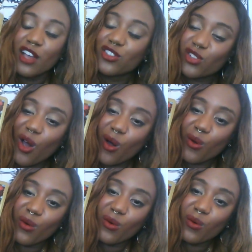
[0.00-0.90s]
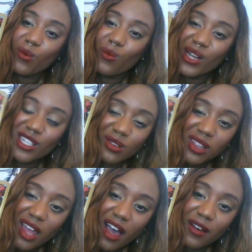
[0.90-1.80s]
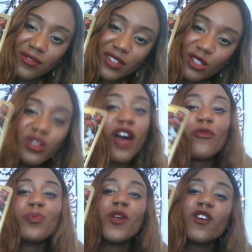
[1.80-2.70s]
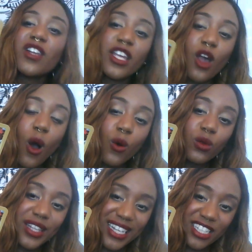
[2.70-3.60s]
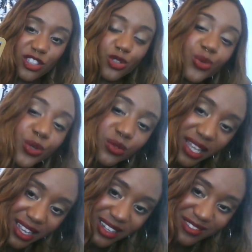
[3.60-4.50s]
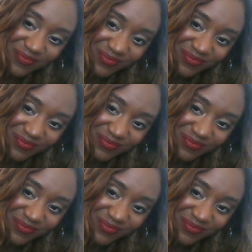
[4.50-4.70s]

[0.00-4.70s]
So when you love purely, wholly, truly.